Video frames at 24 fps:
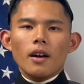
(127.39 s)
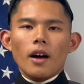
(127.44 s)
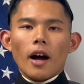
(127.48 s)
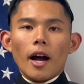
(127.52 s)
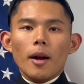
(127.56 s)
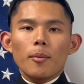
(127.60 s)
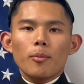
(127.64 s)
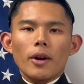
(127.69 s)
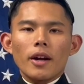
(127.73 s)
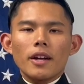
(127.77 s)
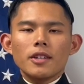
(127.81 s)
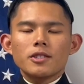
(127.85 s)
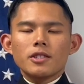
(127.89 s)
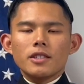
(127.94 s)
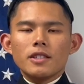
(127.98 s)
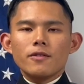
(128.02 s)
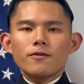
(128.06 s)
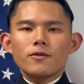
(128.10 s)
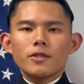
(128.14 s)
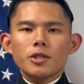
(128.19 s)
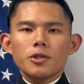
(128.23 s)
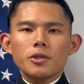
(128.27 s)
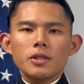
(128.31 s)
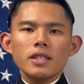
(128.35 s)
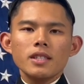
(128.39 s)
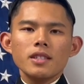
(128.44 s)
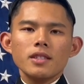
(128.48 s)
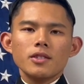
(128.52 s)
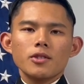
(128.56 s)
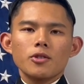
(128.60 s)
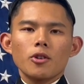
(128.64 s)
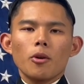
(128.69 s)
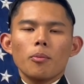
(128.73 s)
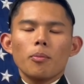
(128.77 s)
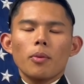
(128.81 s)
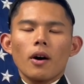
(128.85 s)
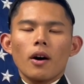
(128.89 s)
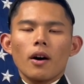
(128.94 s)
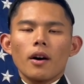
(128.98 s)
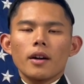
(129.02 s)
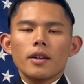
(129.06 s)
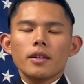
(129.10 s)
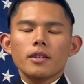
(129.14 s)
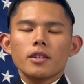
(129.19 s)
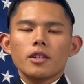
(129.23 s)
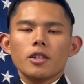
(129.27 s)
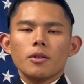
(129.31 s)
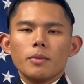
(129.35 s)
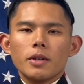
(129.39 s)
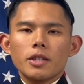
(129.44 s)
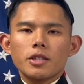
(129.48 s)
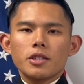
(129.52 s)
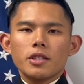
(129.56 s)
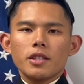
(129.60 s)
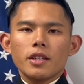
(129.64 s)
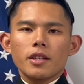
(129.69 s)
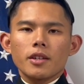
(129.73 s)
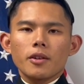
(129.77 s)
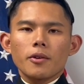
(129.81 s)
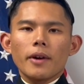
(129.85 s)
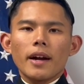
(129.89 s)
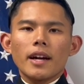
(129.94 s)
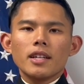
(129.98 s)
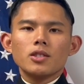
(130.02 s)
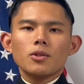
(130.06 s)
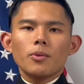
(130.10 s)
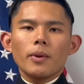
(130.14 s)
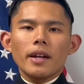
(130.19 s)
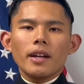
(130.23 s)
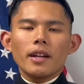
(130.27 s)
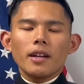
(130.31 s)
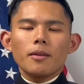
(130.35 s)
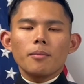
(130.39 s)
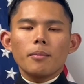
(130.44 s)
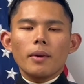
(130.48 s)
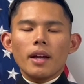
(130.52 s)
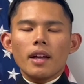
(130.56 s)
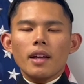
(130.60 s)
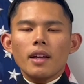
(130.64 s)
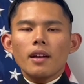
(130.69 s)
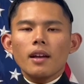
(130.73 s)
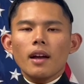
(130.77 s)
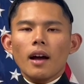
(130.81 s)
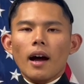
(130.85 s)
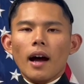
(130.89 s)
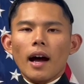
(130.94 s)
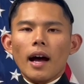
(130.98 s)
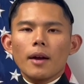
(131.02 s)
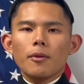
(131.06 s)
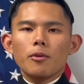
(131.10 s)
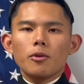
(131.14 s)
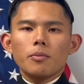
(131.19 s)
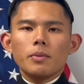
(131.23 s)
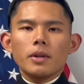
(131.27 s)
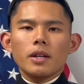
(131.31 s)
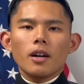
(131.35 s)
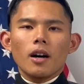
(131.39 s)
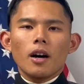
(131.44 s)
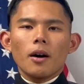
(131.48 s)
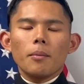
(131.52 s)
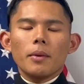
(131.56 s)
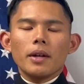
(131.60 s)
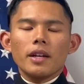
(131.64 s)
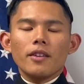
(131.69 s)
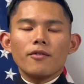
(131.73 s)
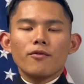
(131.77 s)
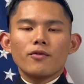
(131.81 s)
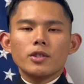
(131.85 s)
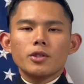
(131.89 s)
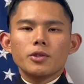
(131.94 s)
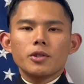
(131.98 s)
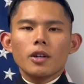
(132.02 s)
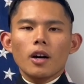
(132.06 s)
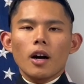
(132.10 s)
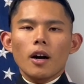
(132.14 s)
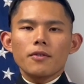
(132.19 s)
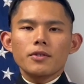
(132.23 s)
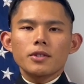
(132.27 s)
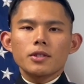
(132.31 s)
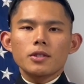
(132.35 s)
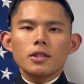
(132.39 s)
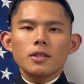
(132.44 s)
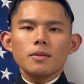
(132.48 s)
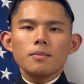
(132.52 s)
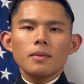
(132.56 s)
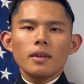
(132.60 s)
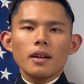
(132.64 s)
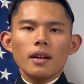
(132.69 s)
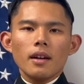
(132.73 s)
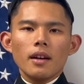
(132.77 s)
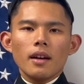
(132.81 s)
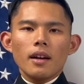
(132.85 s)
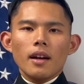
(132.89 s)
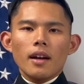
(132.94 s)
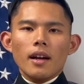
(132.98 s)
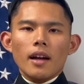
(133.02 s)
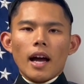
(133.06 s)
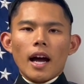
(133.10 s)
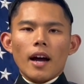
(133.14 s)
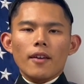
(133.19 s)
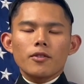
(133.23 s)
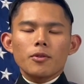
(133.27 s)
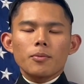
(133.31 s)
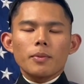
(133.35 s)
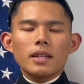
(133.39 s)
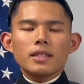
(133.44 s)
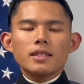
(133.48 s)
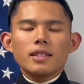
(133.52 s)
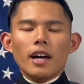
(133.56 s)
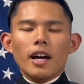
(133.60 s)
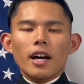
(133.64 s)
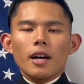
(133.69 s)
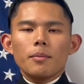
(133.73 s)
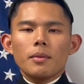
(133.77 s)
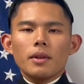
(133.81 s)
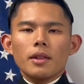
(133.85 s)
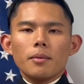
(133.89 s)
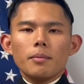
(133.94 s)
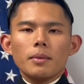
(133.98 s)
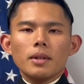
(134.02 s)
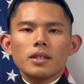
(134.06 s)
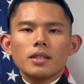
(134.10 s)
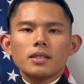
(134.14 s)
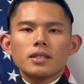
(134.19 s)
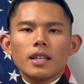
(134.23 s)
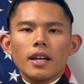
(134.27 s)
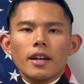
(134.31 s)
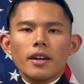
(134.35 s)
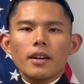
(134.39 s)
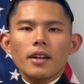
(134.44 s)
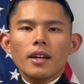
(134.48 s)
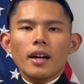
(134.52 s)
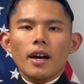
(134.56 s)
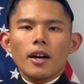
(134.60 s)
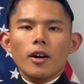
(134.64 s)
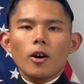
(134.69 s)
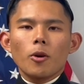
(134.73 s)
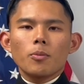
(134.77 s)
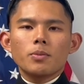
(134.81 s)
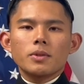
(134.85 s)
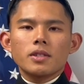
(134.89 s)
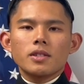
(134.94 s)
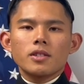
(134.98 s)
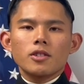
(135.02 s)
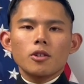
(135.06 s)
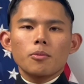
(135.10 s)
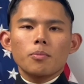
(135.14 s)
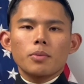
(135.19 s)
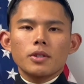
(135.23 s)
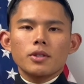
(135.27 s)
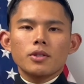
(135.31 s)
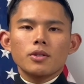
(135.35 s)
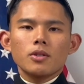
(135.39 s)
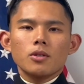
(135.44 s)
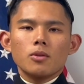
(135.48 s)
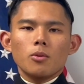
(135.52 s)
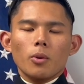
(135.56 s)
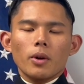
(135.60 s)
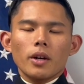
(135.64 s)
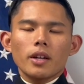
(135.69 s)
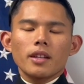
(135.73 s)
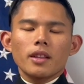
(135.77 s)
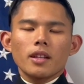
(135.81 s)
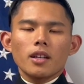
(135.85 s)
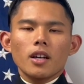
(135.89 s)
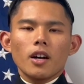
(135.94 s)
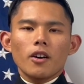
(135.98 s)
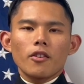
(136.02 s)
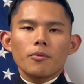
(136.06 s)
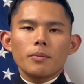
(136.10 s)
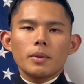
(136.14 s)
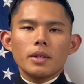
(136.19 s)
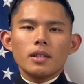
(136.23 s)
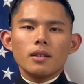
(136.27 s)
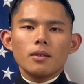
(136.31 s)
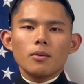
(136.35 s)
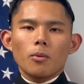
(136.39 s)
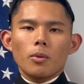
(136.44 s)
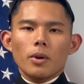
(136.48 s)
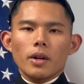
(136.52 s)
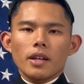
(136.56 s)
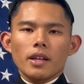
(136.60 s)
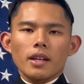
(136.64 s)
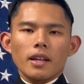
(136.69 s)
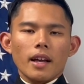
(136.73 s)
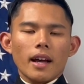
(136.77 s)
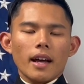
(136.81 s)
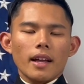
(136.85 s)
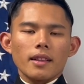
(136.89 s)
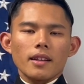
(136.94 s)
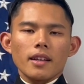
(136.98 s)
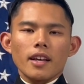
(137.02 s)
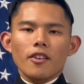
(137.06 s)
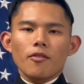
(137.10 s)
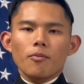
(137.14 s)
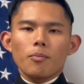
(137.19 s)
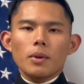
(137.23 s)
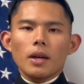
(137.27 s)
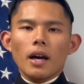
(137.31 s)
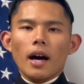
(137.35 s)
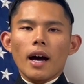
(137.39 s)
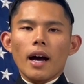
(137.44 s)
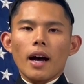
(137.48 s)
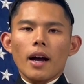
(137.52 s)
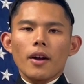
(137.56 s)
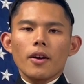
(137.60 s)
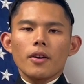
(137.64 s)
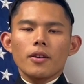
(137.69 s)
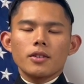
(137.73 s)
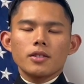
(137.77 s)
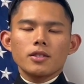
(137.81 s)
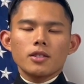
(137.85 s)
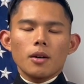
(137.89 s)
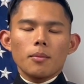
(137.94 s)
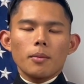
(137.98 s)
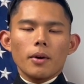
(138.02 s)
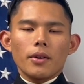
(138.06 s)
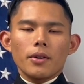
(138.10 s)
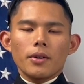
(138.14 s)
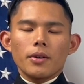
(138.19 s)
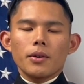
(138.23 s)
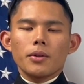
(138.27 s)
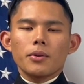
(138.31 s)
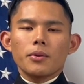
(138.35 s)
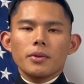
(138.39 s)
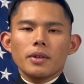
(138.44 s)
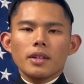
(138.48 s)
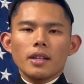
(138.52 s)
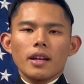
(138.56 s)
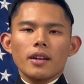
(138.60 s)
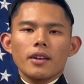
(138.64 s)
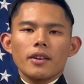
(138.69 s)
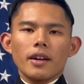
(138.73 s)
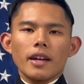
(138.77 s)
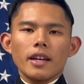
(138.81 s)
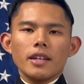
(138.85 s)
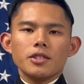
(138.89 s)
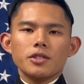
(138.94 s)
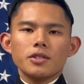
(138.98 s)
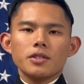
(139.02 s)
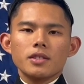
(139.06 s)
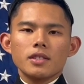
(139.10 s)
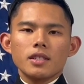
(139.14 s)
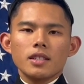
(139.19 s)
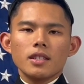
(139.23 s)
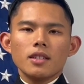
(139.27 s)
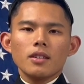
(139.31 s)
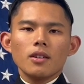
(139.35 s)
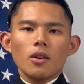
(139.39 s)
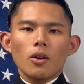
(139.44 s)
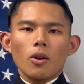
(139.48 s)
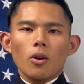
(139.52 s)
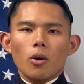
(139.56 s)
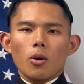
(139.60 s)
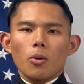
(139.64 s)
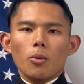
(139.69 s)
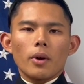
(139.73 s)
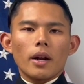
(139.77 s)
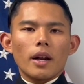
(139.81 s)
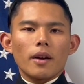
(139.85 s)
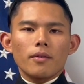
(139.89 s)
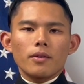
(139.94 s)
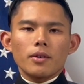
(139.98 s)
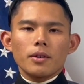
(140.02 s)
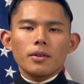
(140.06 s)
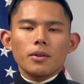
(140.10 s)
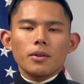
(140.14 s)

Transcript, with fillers: I branched infantry, so upon commissioning and graduating in May, I will become an infantry officer. After my time in the military, I hope to still pursue work in the government, working at the FBI or some other 3-letter agency, or whatever